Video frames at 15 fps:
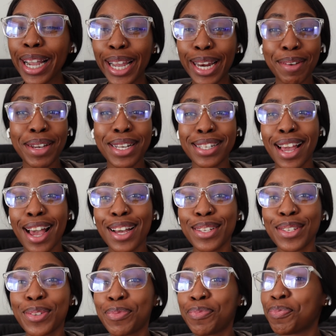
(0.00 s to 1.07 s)
Anyways,
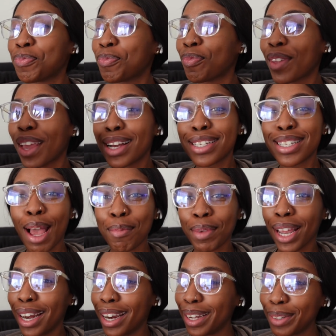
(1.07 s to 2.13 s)
guys, it's time to
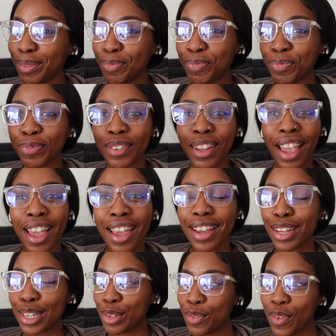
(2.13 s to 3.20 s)
get lit.
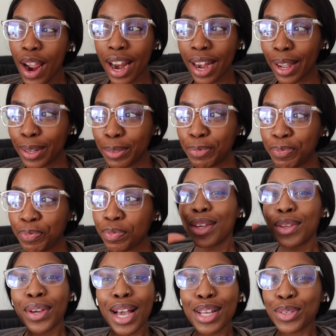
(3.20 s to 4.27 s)
It's a Friday.
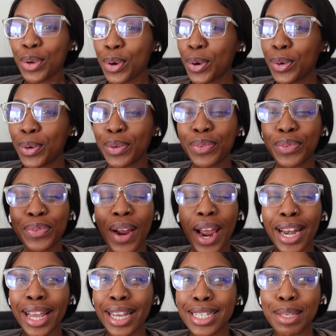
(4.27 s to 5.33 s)
You guys know
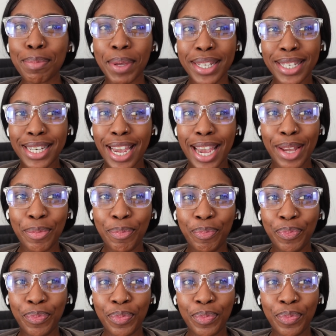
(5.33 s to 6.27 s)
Friday is the best day.